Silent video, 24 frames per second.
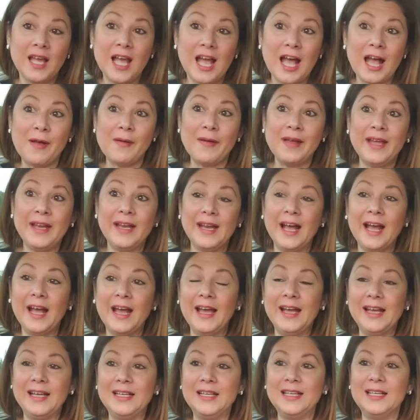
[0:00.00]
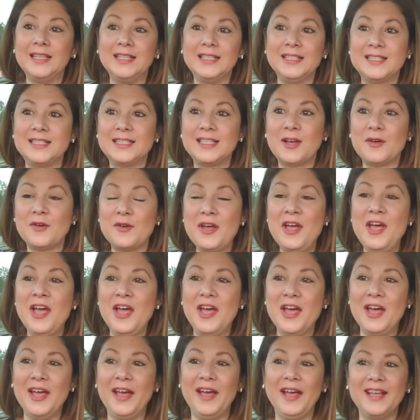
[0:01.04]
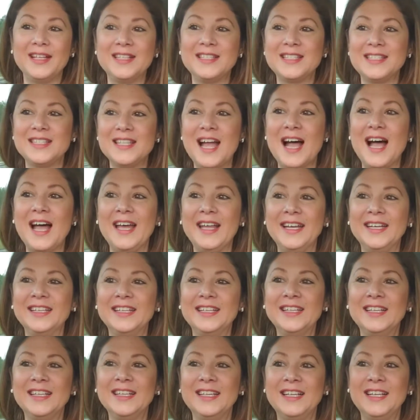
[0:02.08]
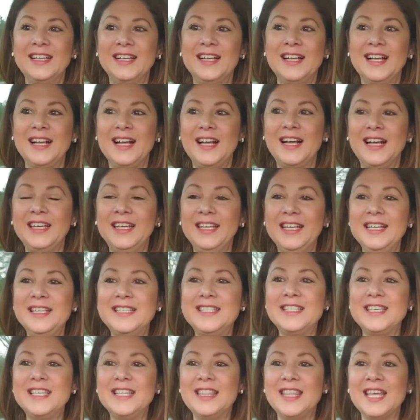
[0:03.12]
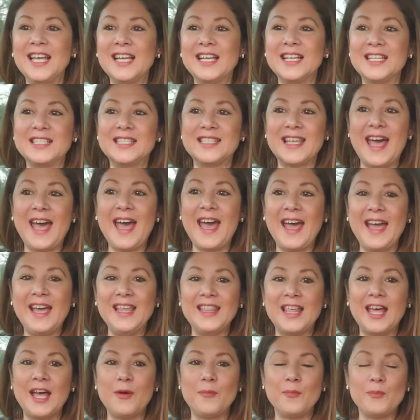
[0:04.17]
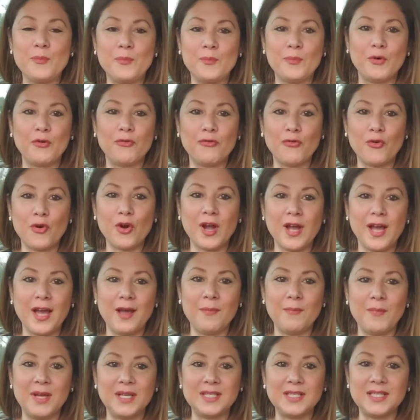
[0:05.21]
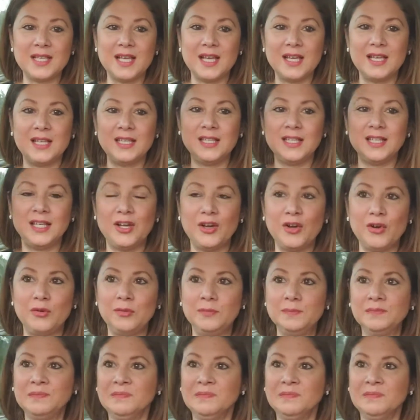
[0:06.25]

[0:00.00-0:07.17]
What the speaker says: I mean, it's not an easy thing to say that before I had my son, you know,